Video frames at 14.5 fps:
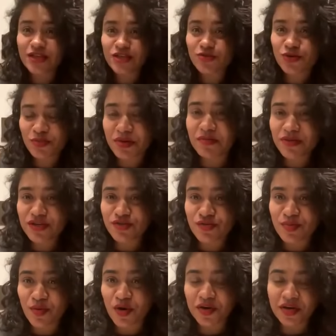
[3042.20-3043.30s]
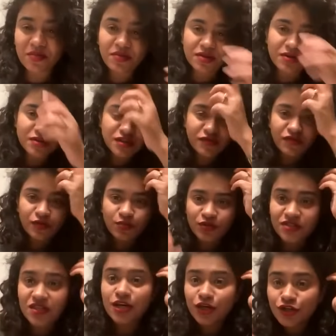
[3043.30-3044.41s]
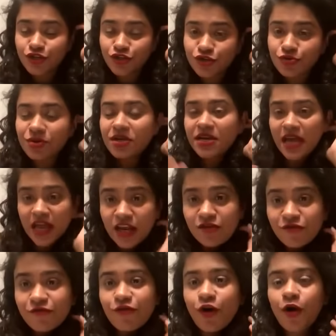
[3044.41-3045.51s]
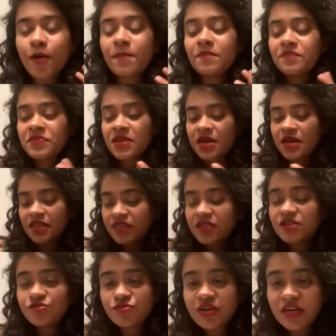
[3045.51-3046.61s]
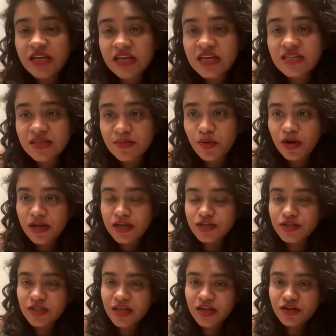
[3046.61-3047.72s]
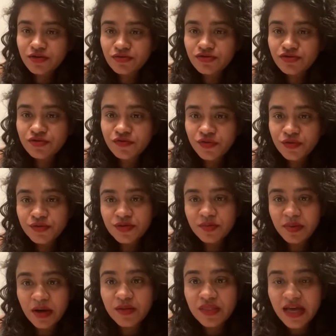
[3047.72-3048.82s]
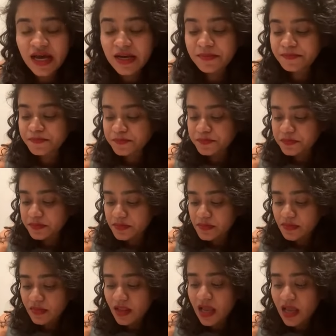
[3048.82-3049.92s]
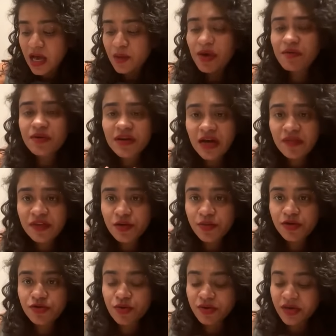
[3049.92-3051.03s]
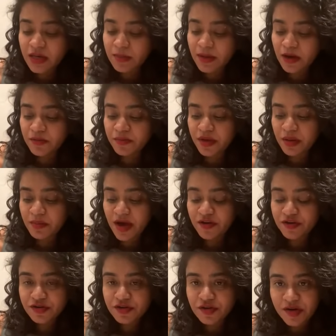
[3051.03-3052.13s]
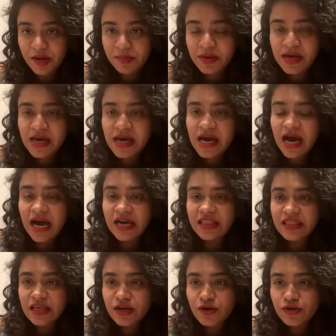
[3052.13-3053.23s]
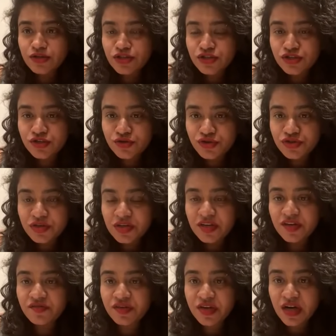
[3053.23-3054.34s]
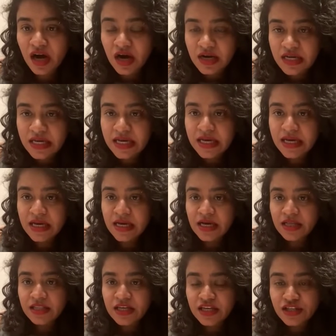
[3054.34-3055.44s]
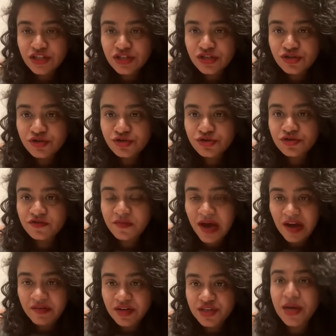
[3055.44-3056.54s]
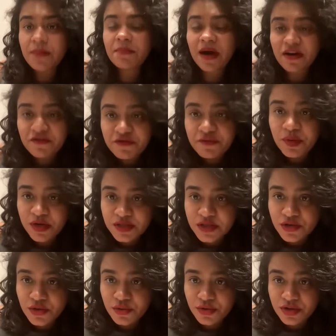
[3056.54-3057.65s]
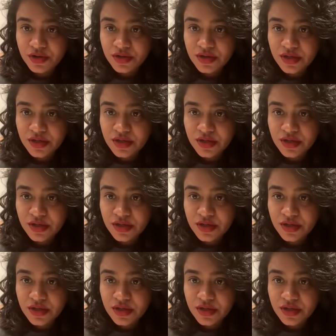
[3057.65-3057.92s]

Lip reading: that this would be misreporting, because if it was true in any form, then this really is appalling. So there are no two views about that. However, now that we're talking about marital rape, I think constitutionally regarding the institution of marriage above personhood